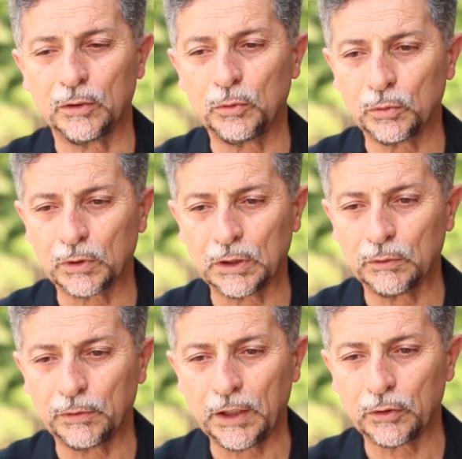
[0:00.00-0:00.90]
And I do
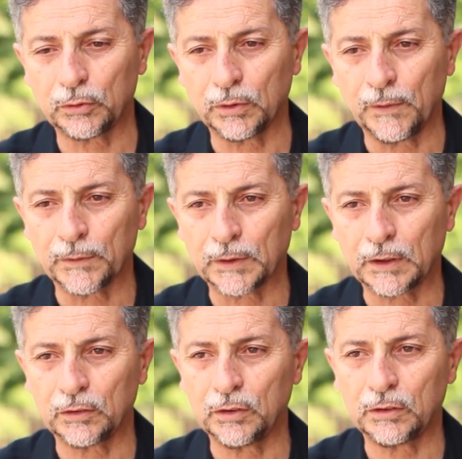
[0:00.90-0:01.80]
not see that we
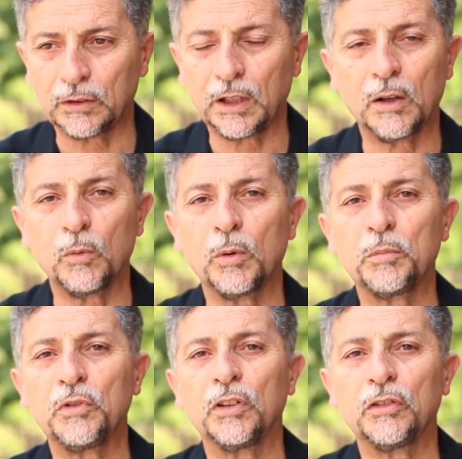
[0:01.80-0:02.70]
have a final
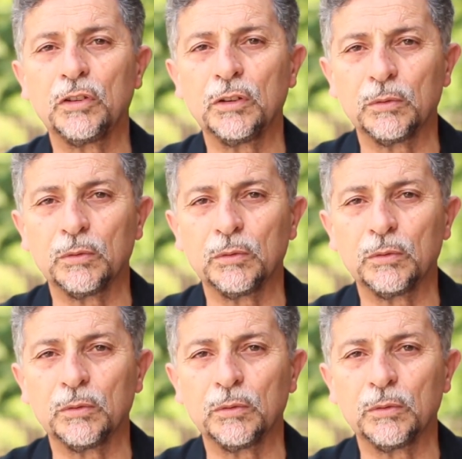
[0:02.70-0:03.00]
objective.